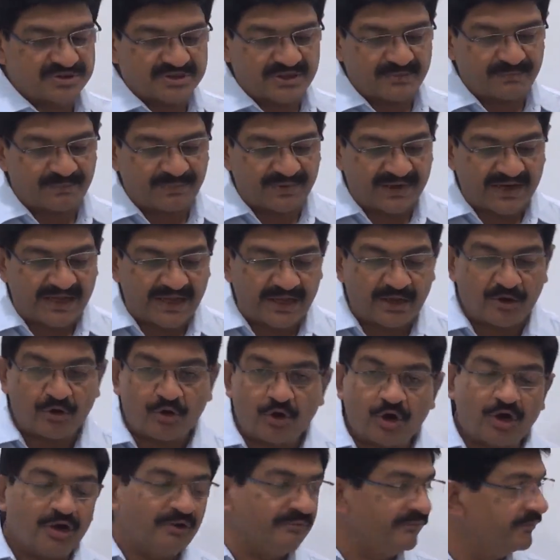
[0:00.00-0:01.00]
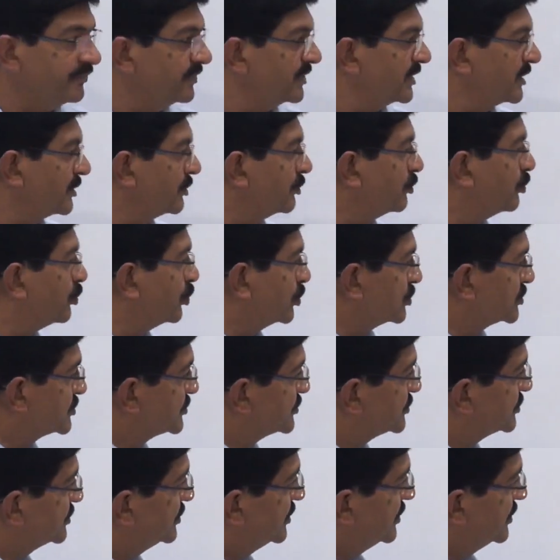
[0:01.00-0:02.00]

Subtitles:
supply of goods.